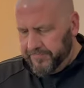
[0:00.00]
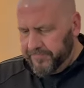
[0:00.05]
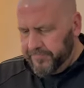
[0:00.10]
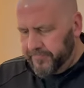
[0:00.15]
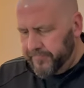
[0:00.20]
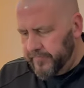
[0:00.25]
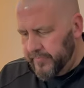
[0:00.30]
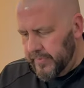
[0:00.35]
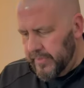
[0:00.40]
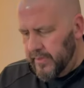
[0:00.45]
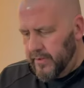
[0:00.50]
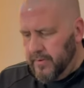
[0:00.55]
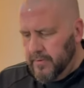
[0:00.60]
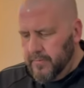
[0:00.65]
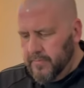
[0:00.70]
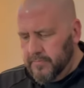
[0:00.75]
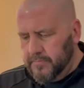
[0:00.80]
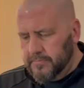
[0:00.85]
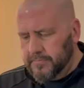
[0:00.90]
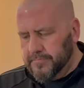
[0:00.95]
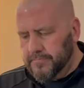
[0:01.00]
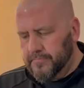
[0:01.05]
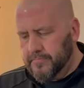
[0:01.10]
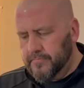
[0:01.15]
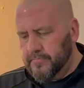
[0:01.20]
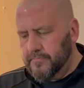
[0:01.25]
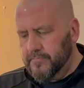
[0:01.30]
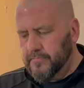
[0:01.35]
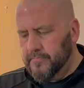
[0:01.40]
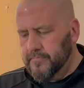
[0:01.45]

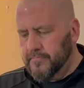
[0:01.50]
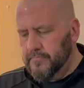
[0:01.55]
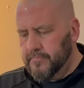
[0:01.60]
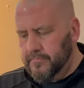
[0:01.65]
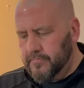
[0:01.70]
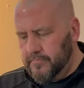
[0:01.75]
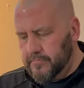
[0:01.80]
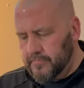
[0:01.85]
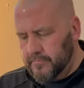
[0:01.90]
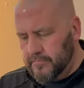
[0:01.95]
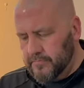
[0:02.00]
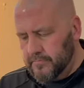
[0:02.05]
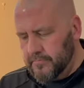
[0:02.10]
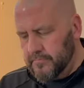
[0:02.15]
(silence)